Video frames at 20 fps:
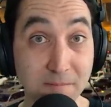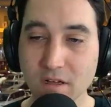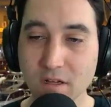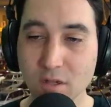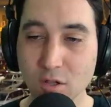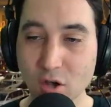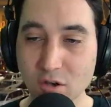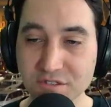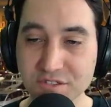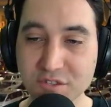
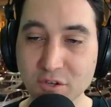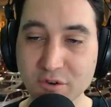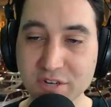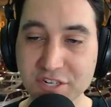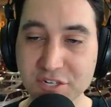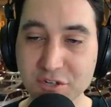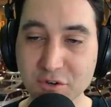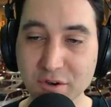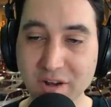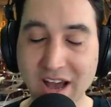Long story
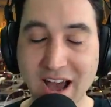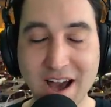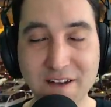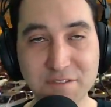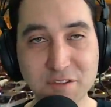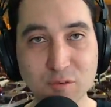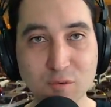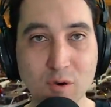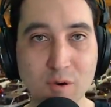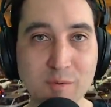short,
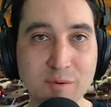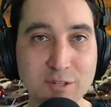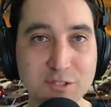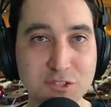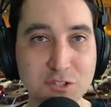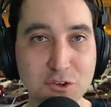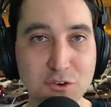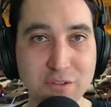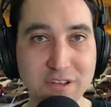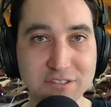after World War
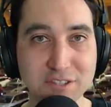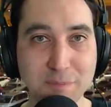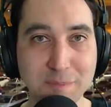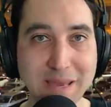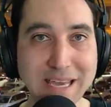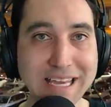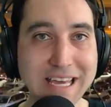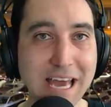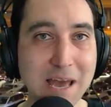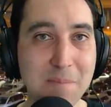II, there was a
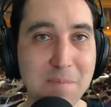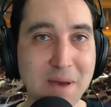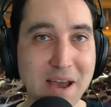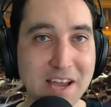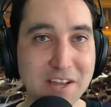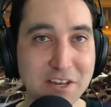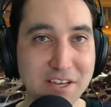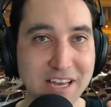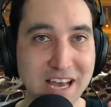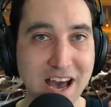big
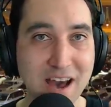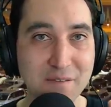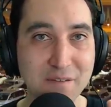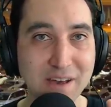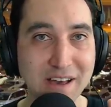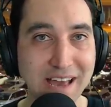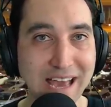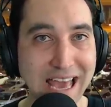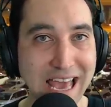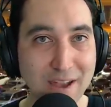campaign to
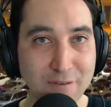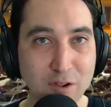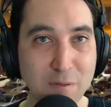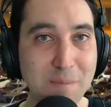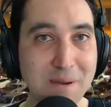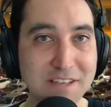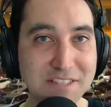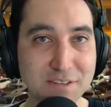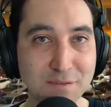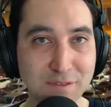cover every
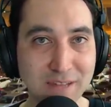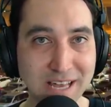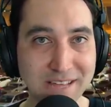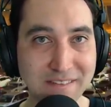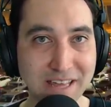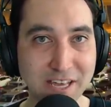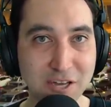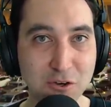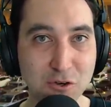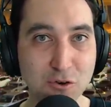piece of land
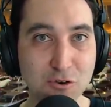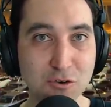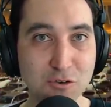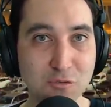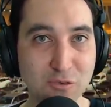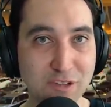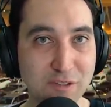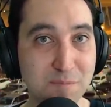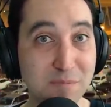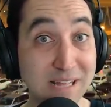they could
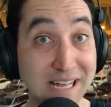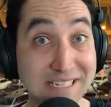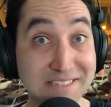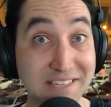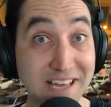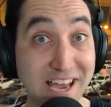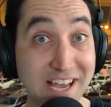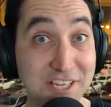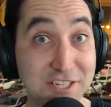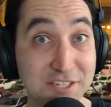with
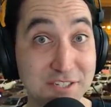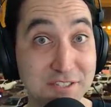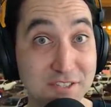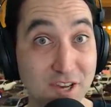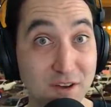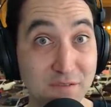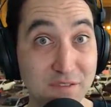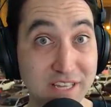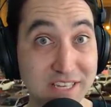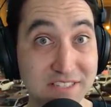plantations
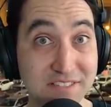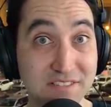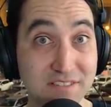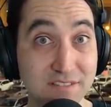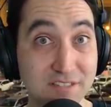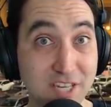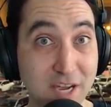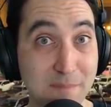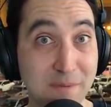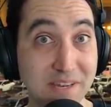of
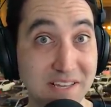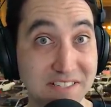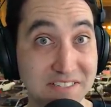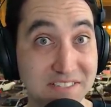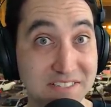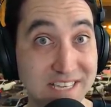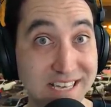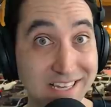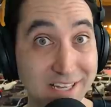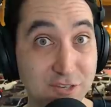this Japanese
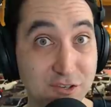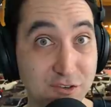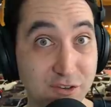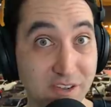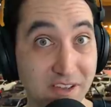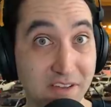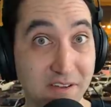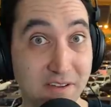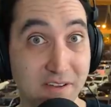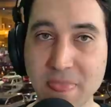cedar
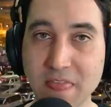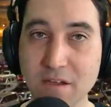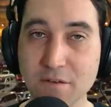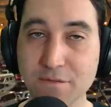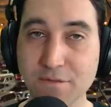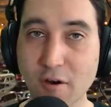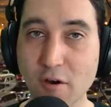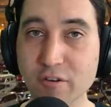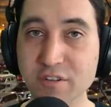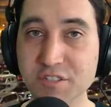tree.
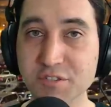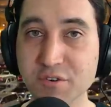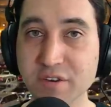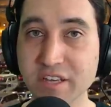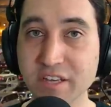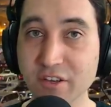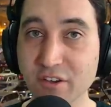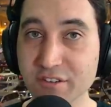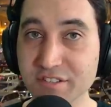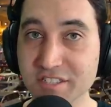Forestry
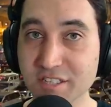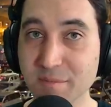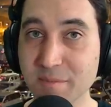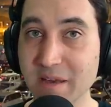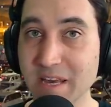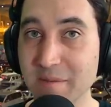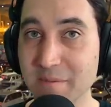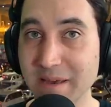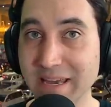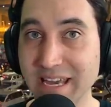used to
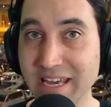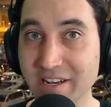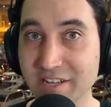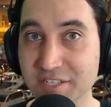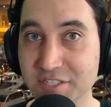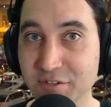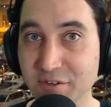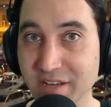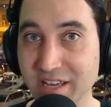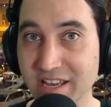be a big
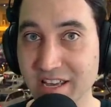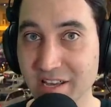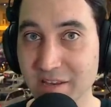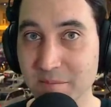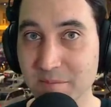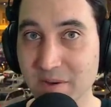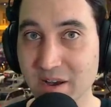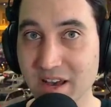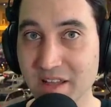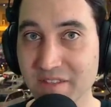industry here,
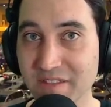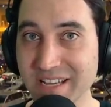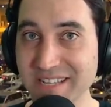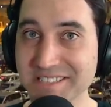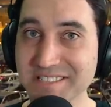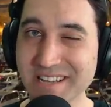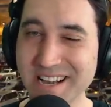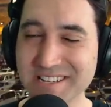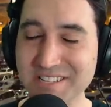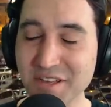but
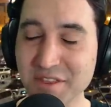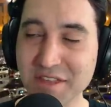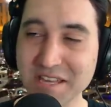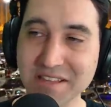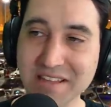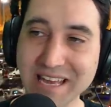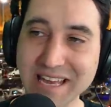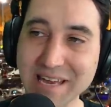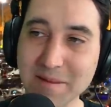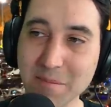these days I
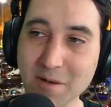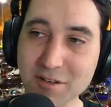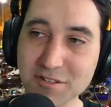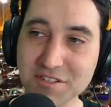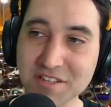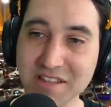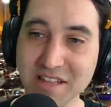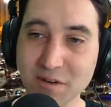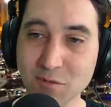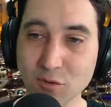think they get
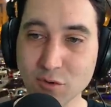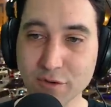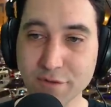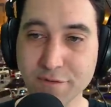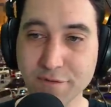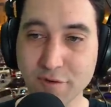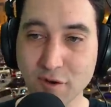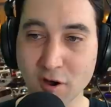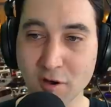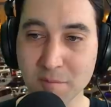most of their wood
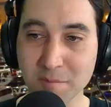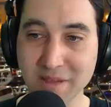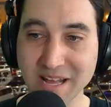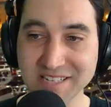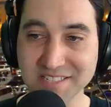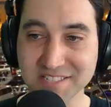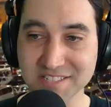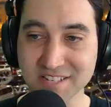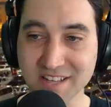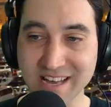from
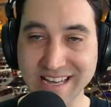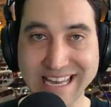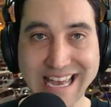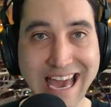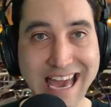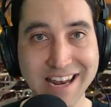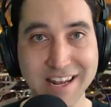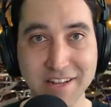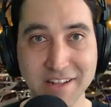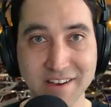places like
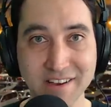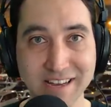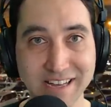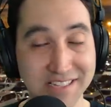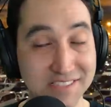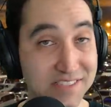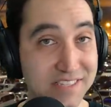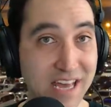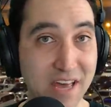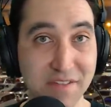Canada
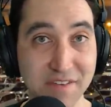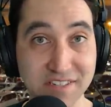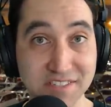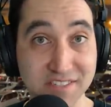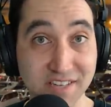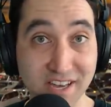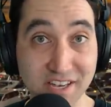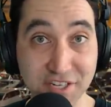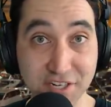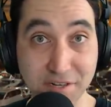and Southeast
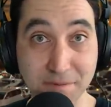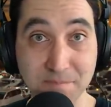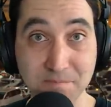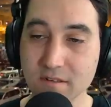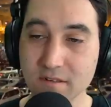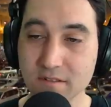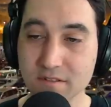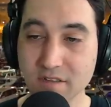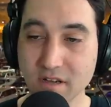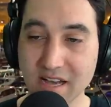Asia.
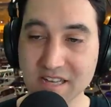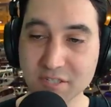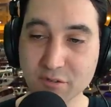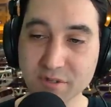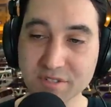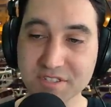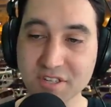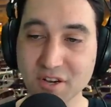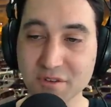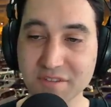So as a
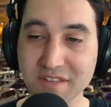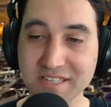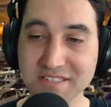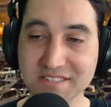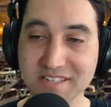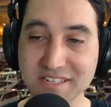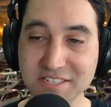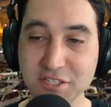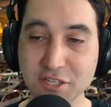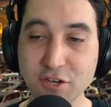result, there's
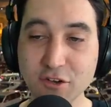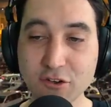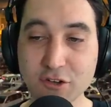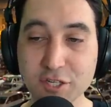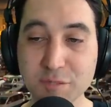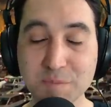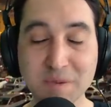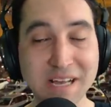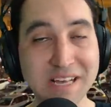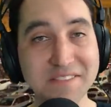these
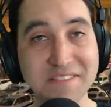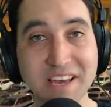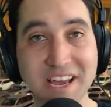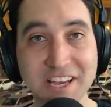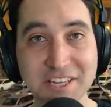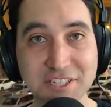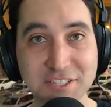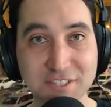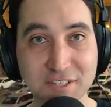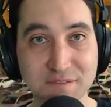huge
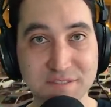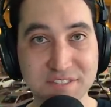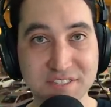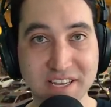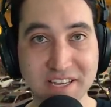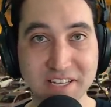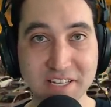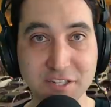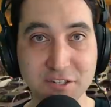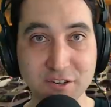plantations of
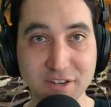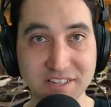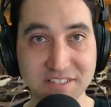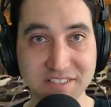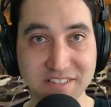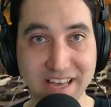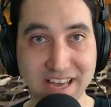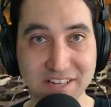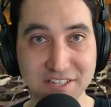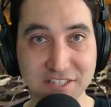cedar trees
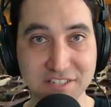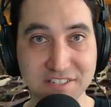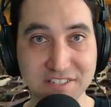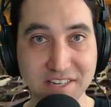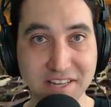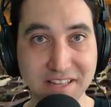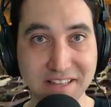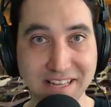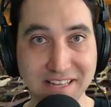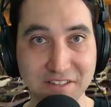now just
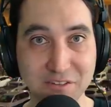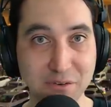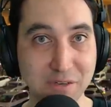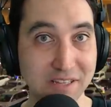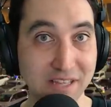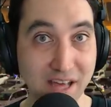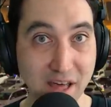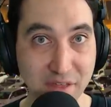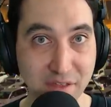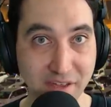sitting there doing
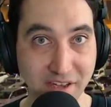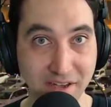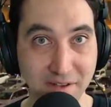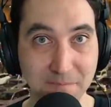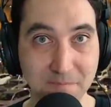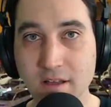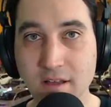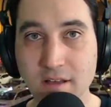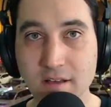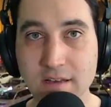nothing.
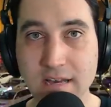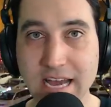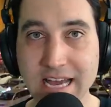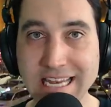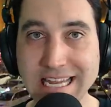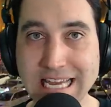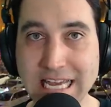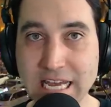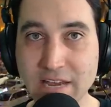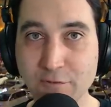
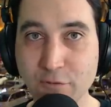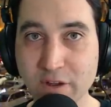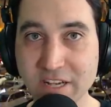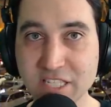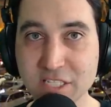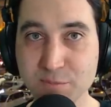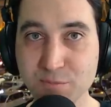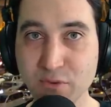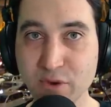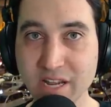And every
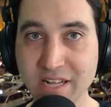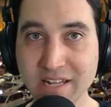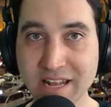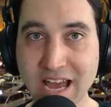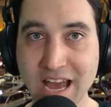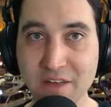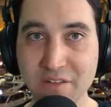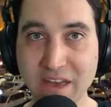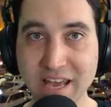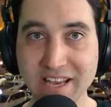spring
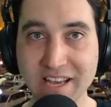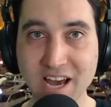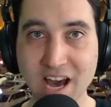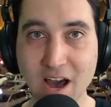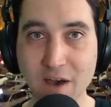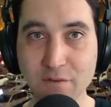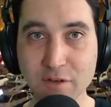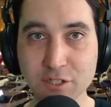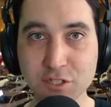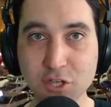now, they
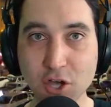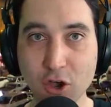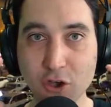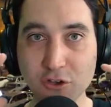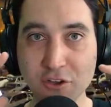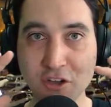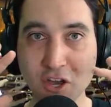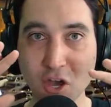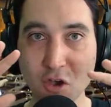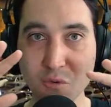cover
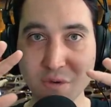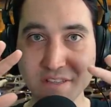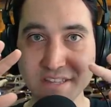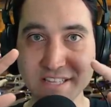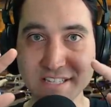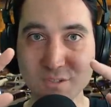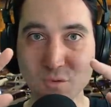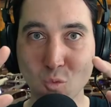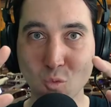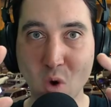Tokyo with
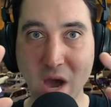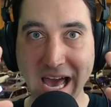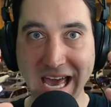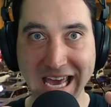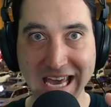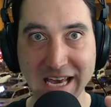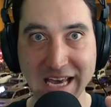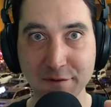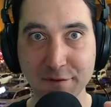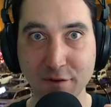this
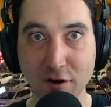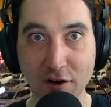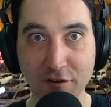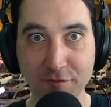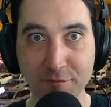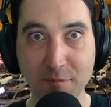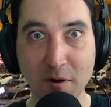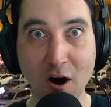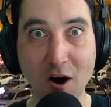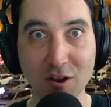wave
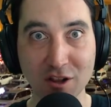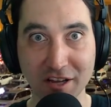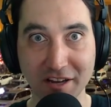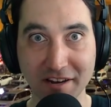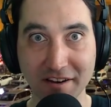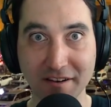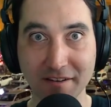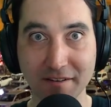of pollen.